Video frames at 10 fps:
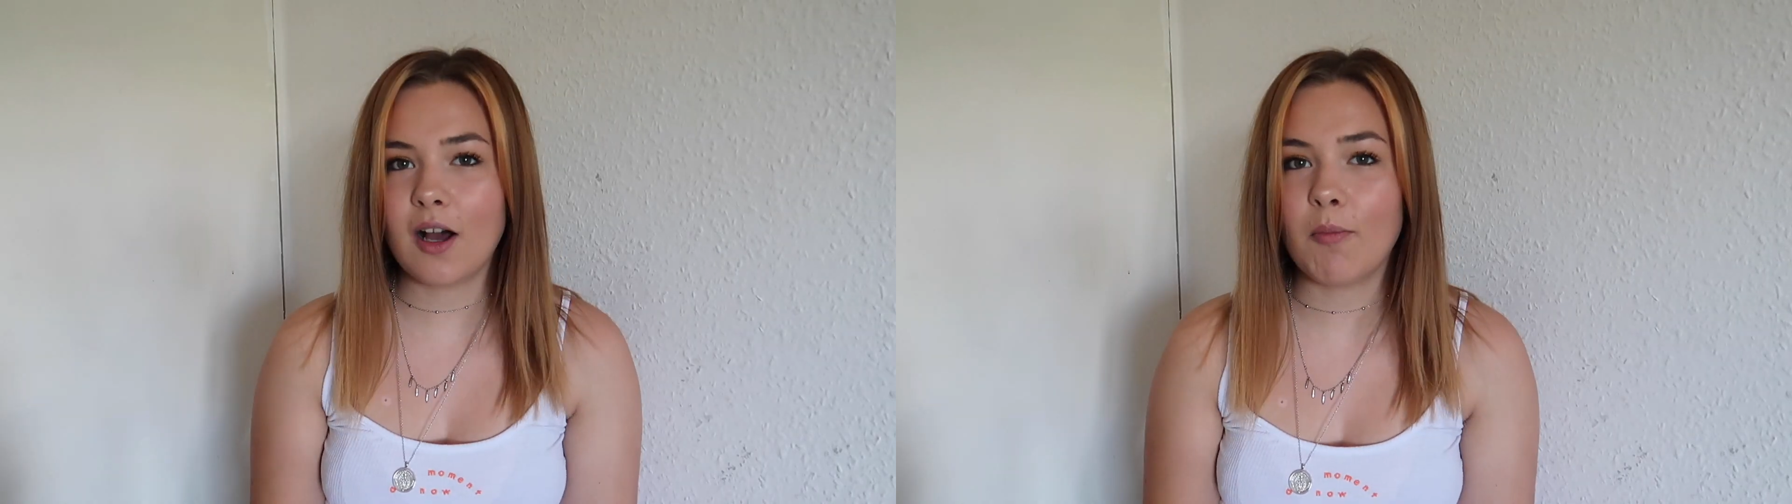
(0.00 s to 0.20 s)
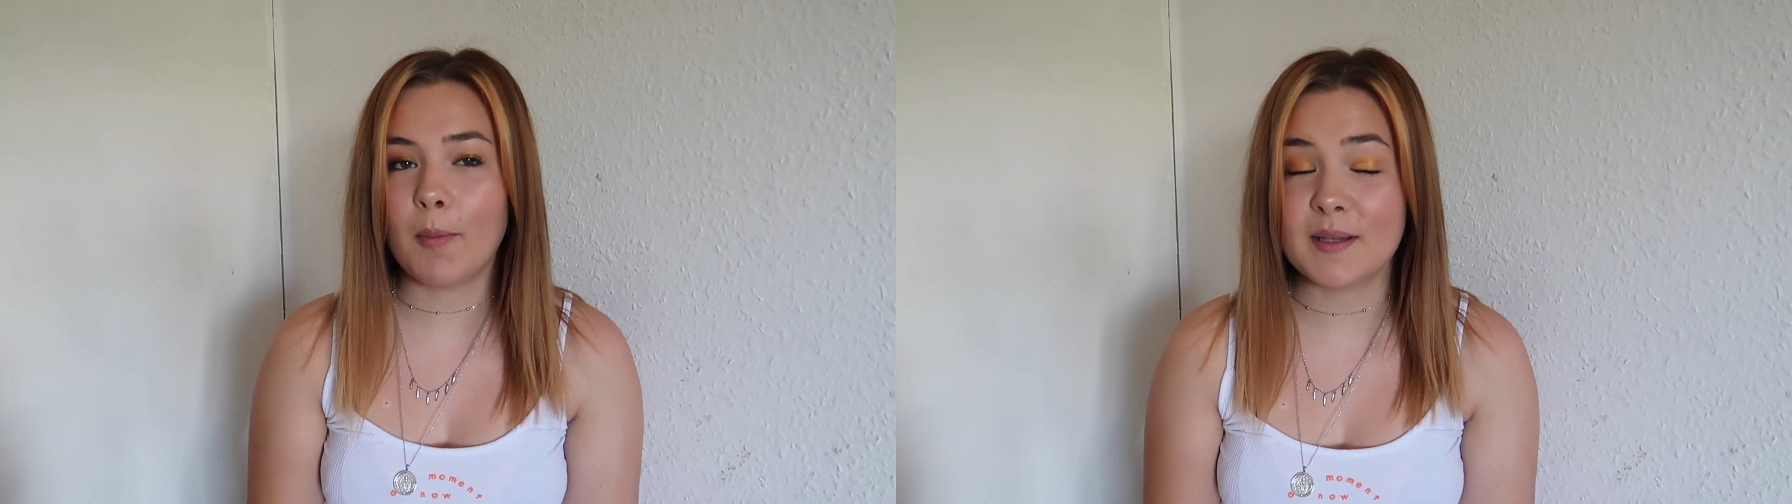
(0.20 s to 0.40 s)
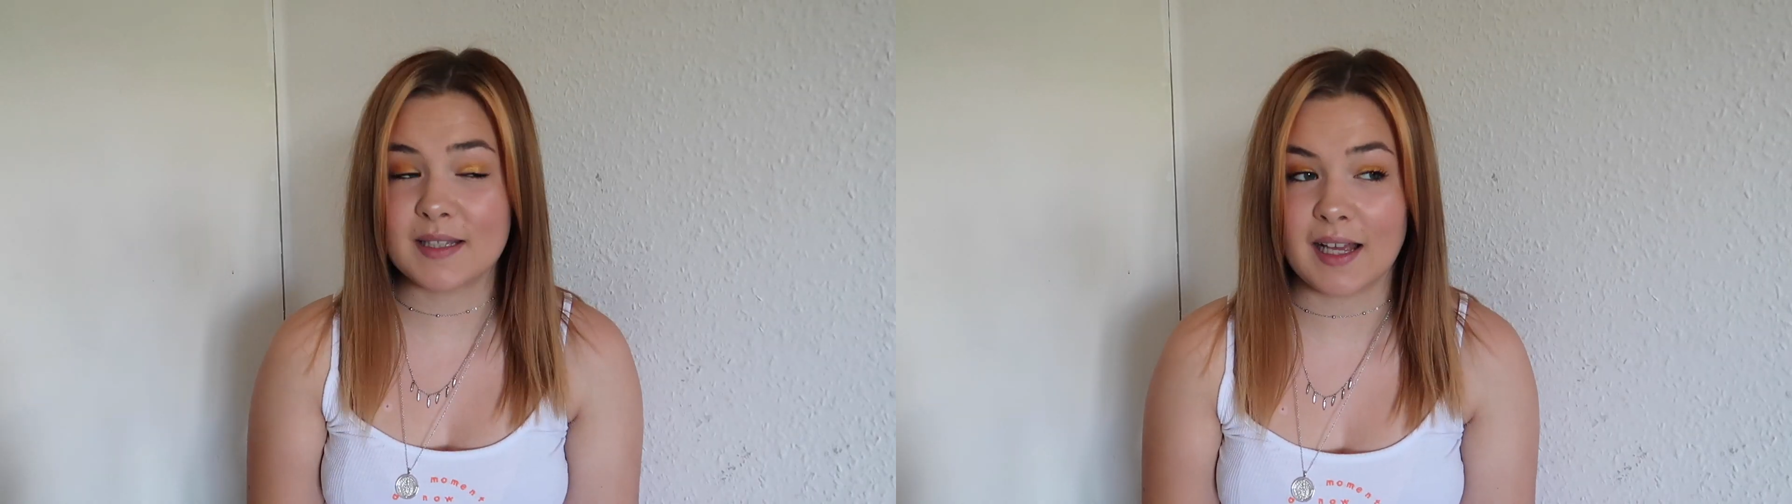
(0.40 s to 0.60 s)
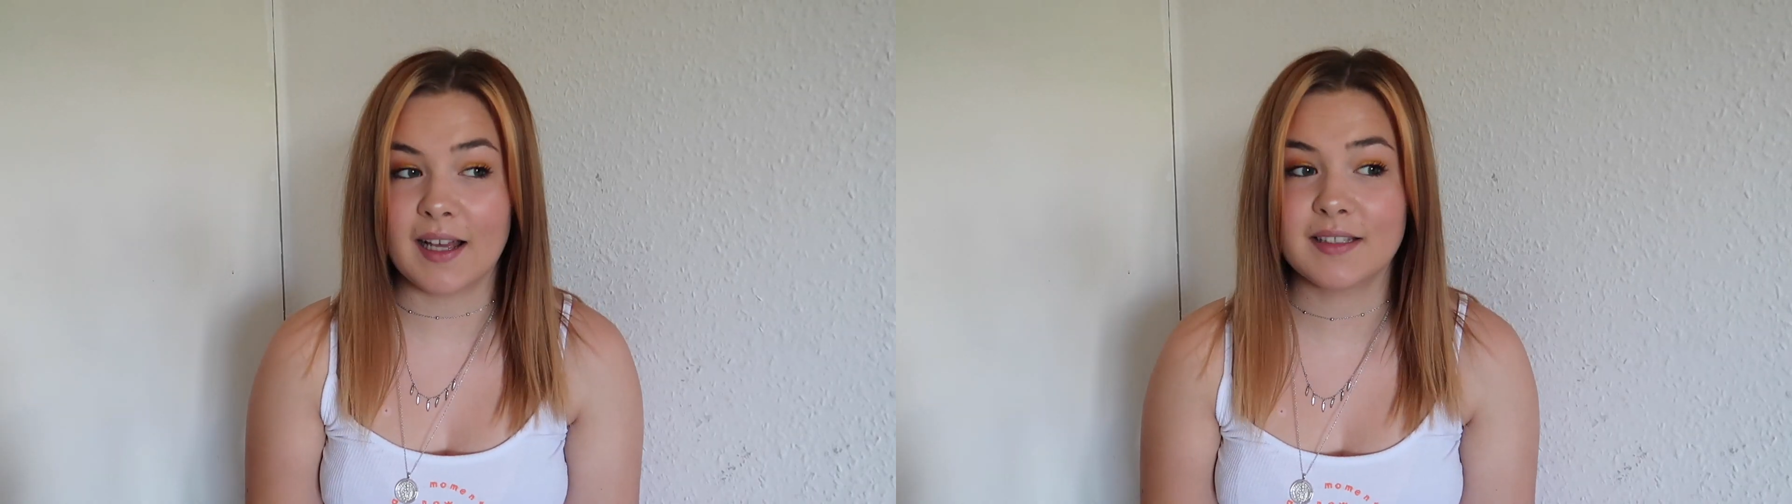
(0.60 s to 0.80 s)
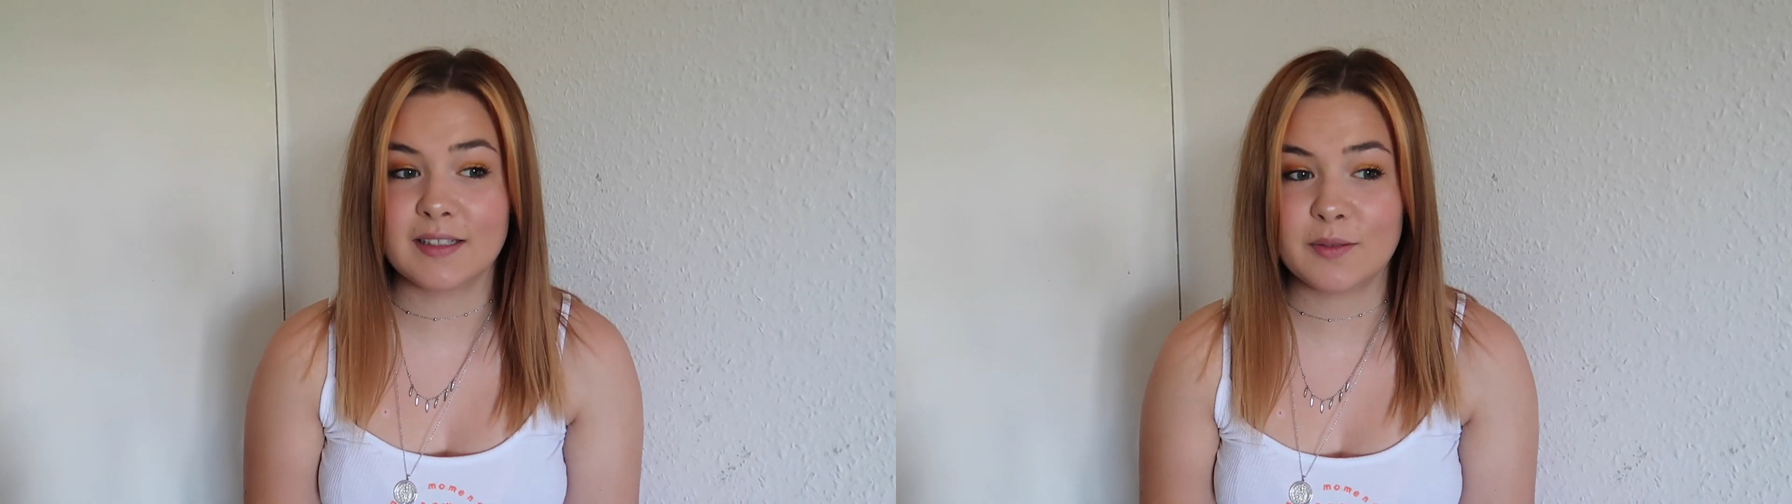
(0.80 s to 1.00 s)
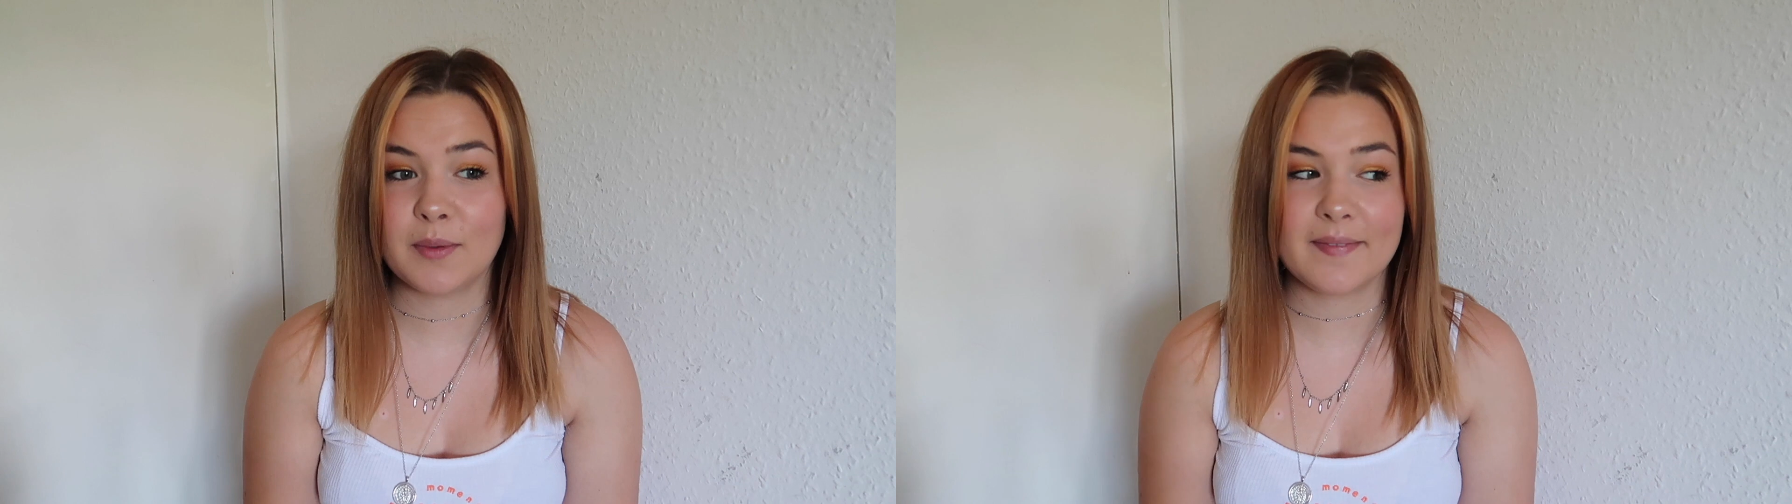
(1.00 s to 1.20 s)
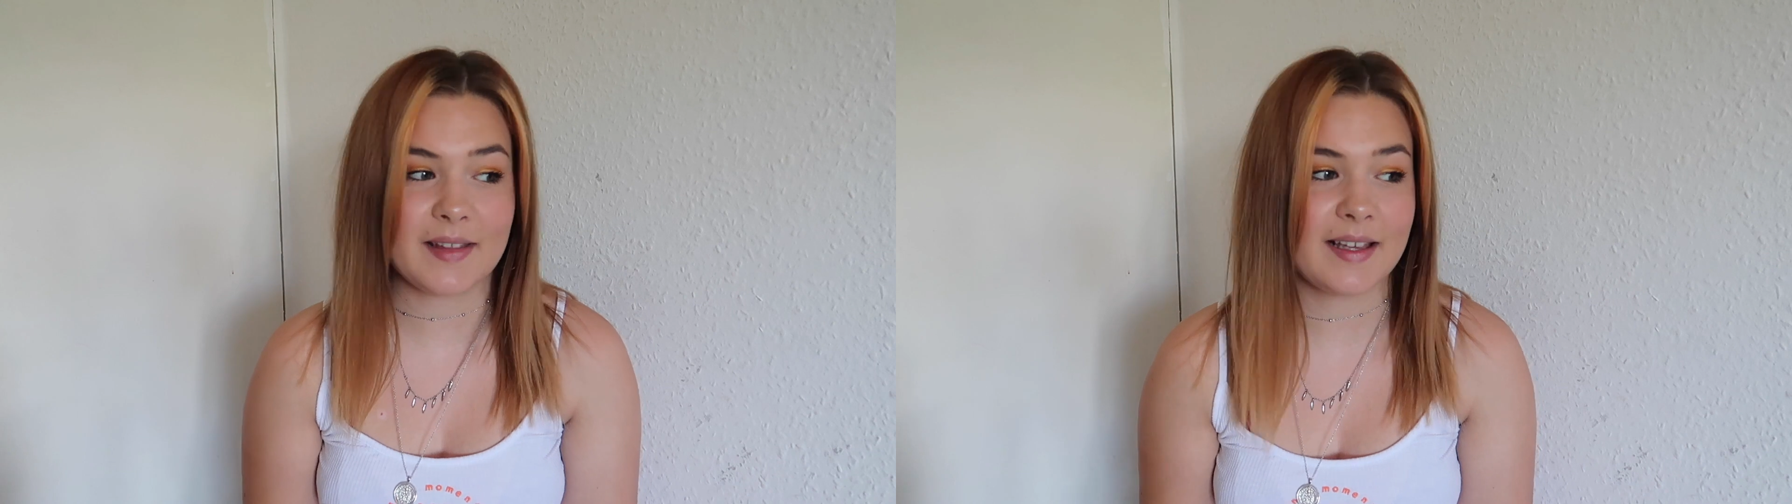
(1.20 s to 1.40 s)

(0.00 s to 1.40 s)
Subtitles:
I'm obsessed with